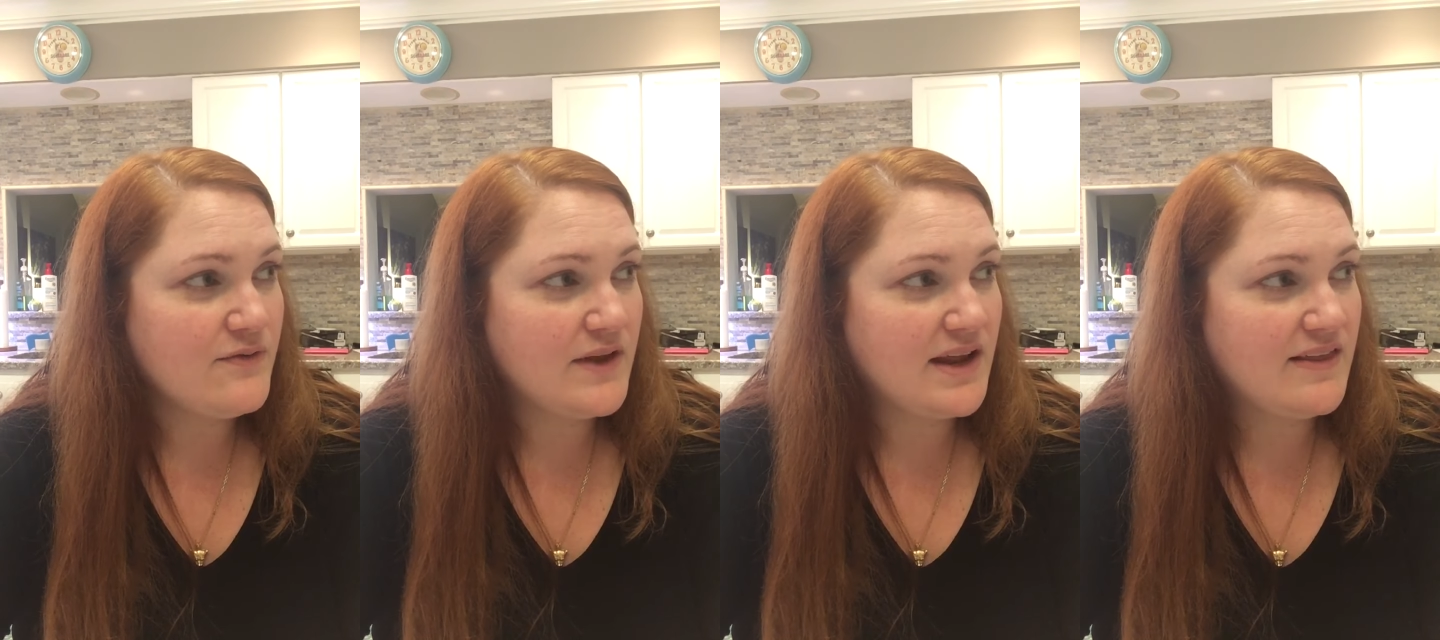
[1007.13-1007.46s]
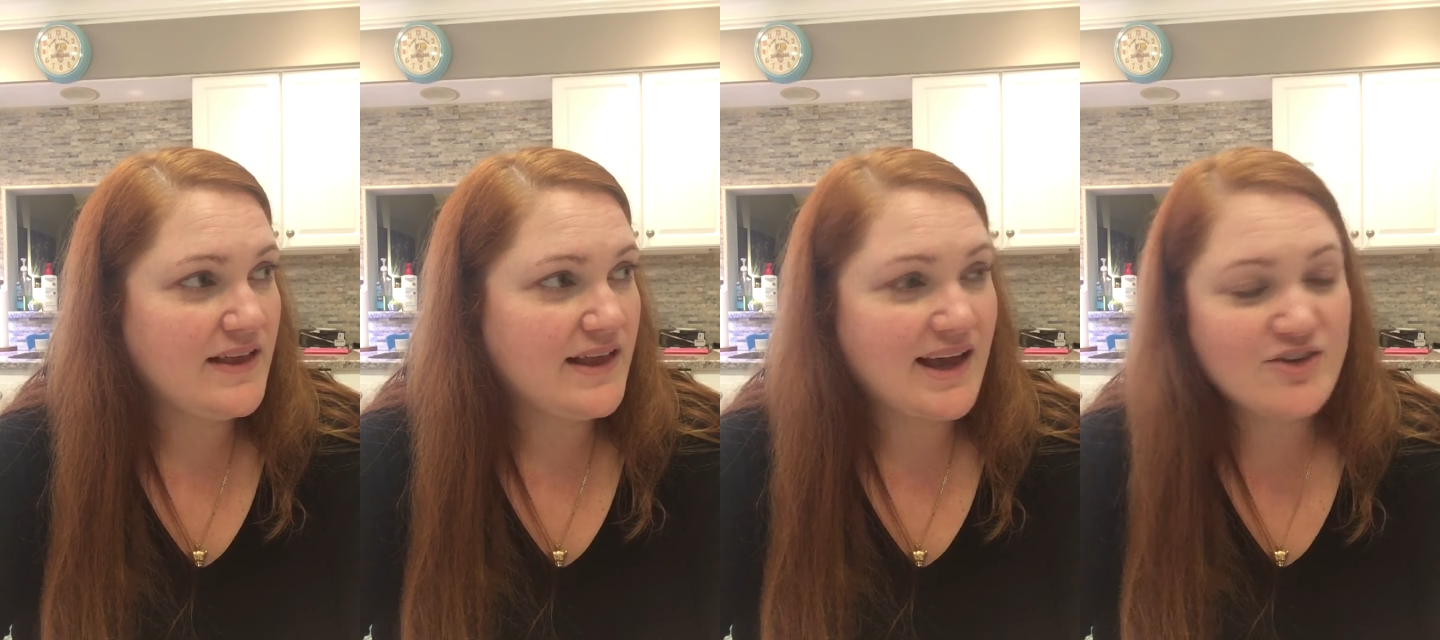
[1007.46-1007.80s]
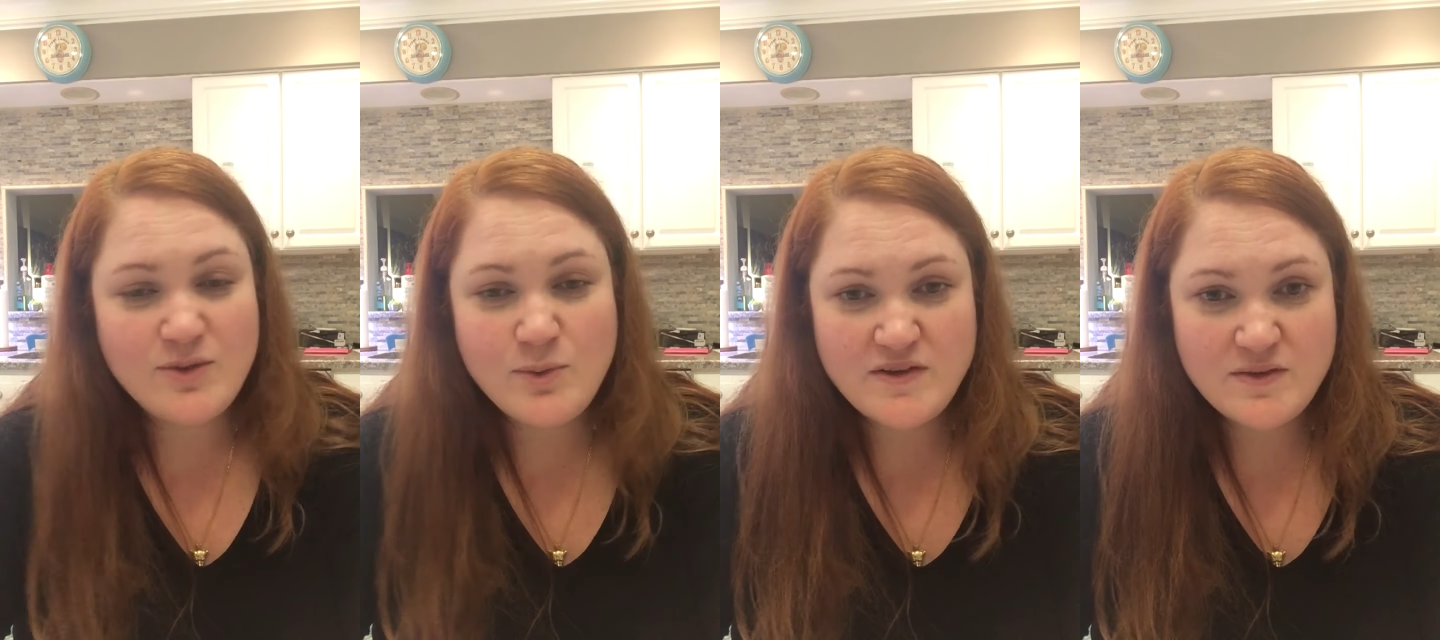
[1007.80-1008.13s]
then I think
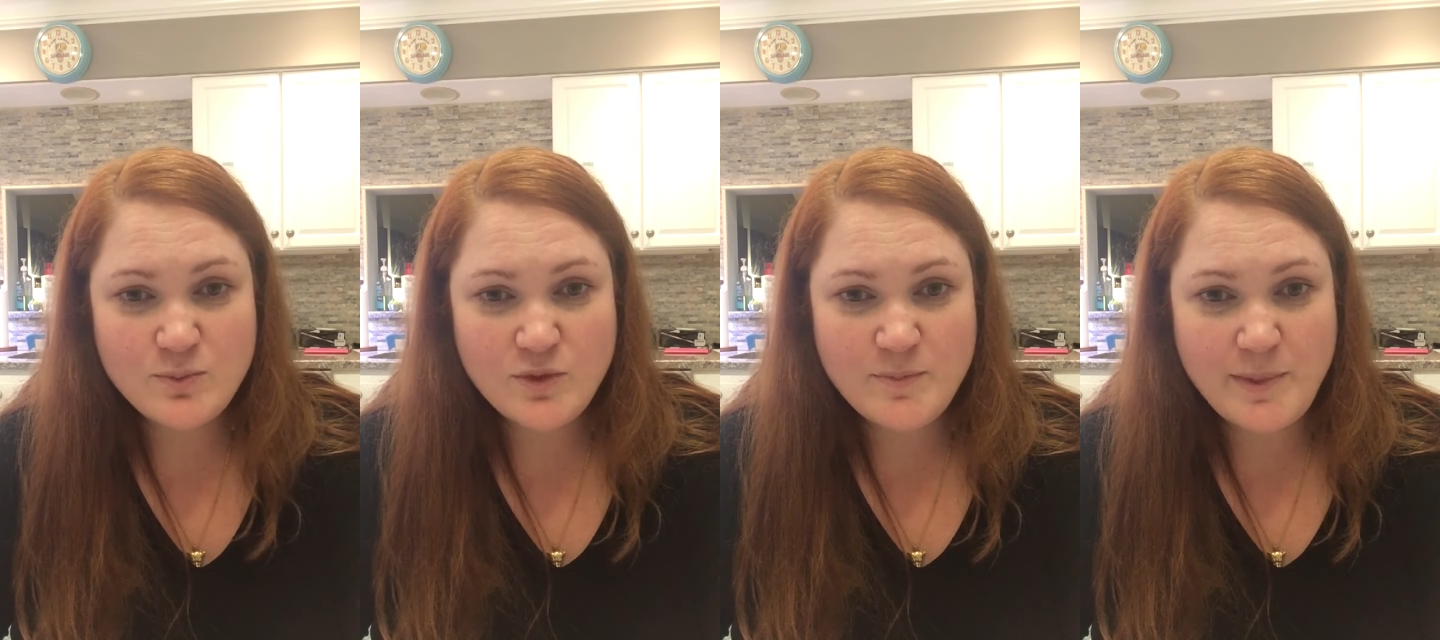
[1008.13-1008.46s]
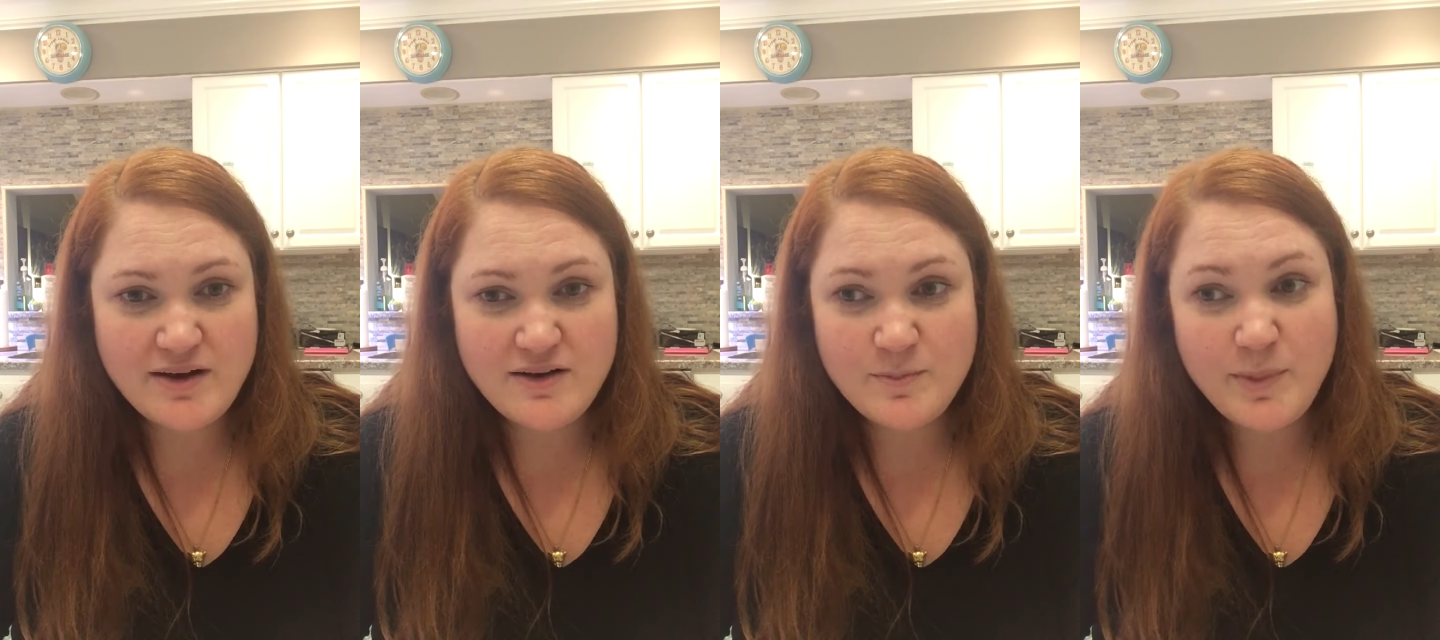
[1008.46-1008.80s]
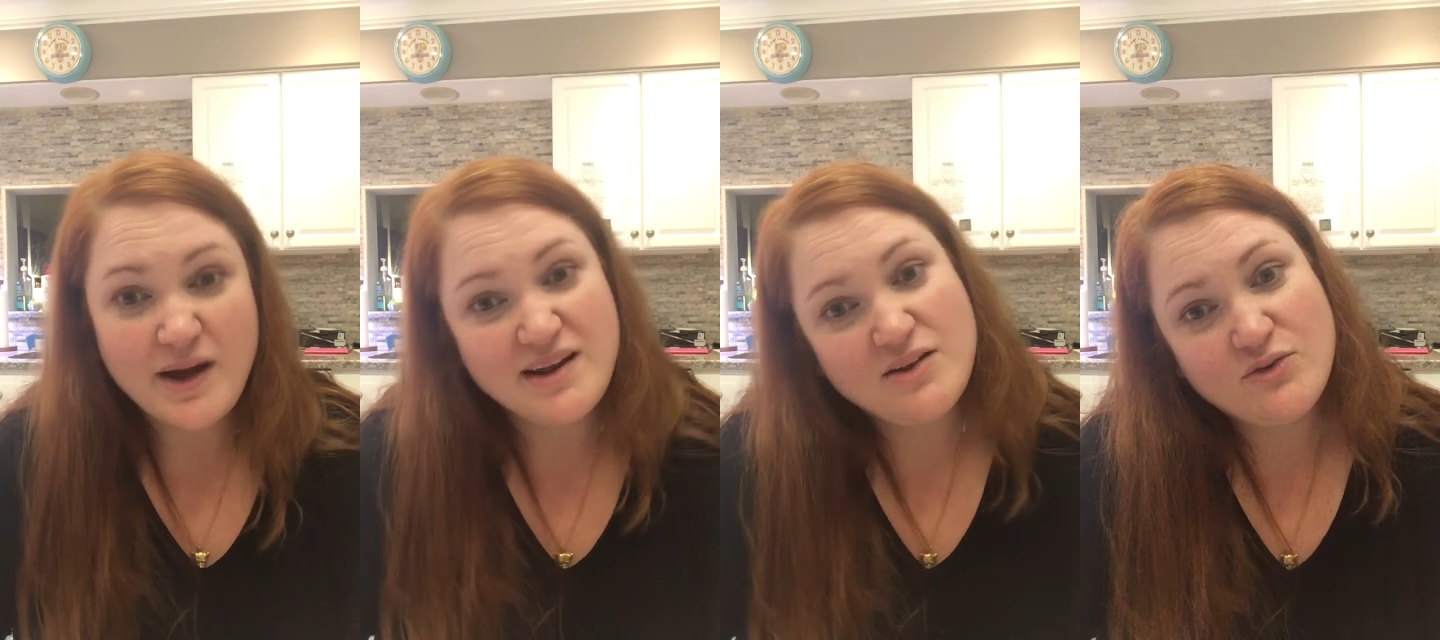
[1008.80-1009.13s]
actually what's what's better is
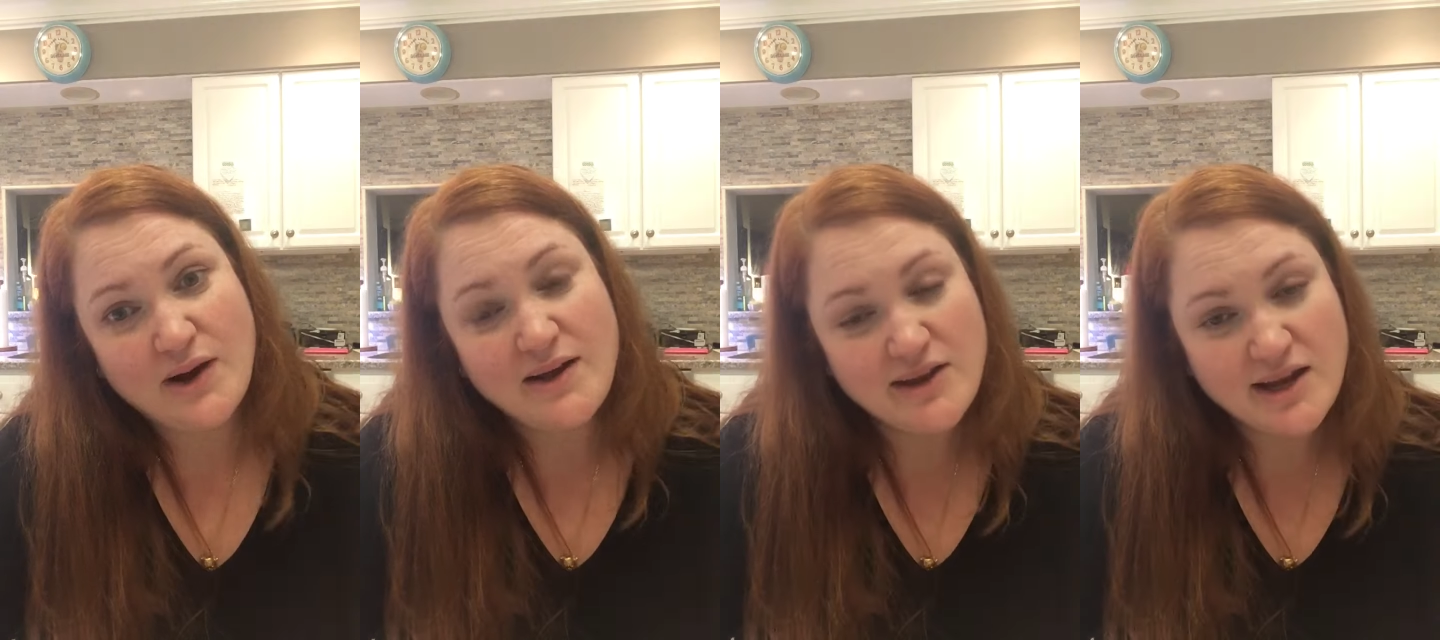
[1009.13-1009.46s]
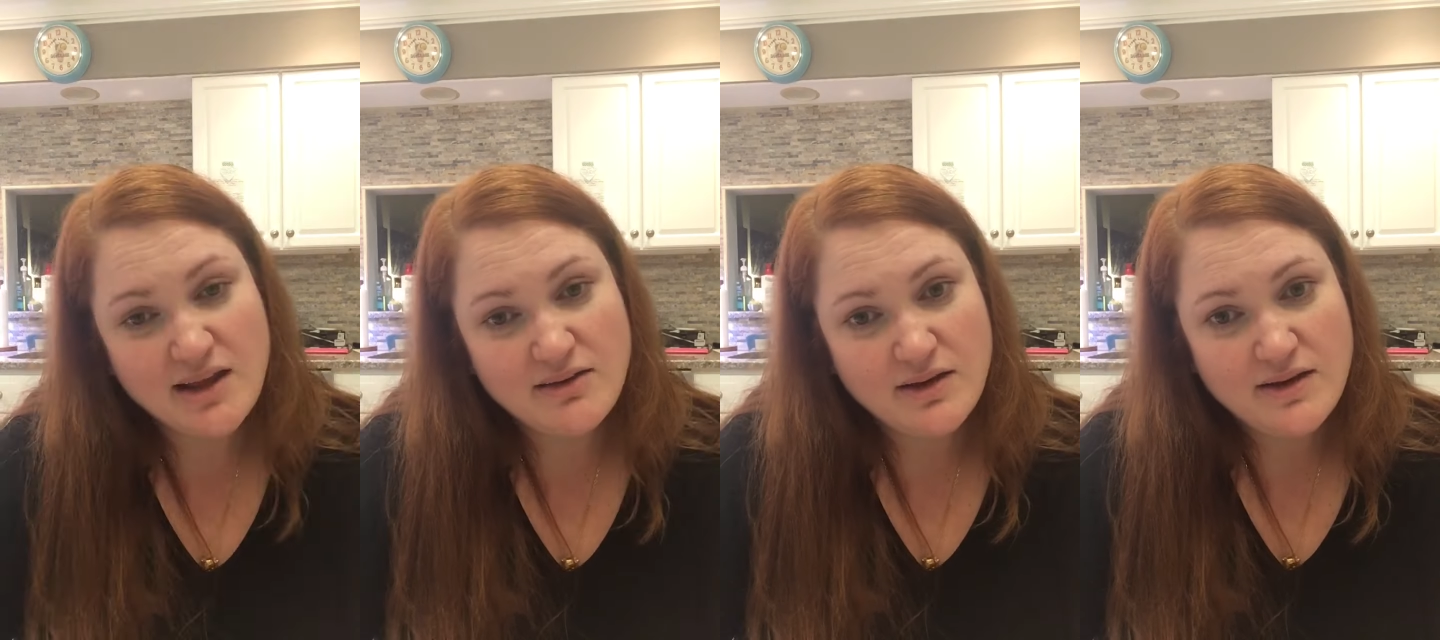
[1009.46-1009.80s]
body neutrality